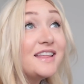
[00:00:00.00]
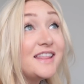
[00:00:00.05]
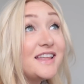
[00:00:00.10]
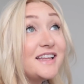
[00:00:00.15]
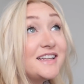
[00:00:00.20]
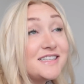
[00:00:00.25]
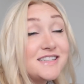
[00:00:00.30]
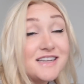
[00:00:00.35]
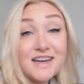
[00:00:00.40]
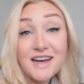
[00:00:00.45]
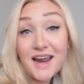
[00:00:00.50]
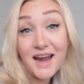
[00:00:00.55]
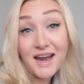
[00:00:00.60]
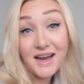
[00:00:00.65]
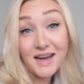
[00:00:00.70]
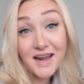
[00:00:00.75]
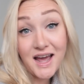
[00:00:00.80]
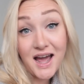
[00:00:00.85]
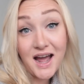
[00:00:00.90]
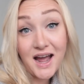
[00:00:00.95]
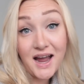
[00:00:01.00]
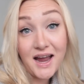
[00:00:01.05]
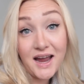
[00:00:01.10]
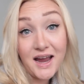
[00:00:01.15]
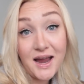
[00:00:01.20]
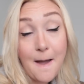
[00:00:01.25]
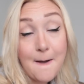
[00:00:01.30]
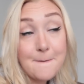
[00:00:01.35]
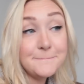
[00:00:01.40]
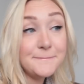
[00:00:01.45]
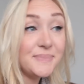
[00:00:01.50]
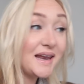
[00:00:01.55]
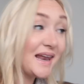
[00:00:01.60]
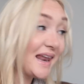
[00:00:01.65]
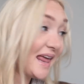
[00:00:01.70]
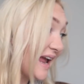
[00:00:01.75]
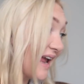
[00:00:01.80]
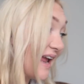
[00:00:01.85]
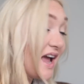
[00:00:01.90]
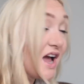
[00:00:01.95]
and then tonight I
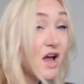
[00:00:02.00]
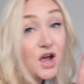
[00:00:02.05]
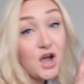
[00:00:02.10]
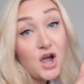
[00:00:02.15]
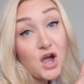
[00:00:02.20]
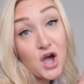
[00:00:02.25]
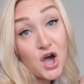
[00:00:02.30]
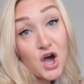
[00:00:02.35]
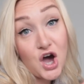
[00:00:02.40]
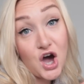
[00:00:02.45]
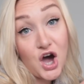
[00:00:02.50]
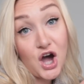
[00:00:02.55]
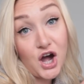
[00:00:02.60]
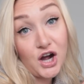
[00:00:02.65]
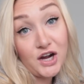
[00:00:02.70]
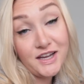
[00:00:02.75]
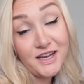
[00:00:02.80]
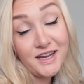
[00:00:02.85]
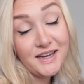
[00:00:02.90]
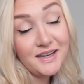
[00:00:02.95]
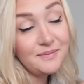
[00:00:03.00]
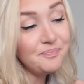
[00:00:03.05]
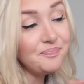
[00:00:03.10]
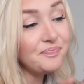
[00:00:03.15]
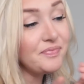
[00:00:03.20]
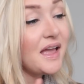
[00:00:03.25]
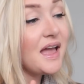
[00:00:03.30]
play hockey.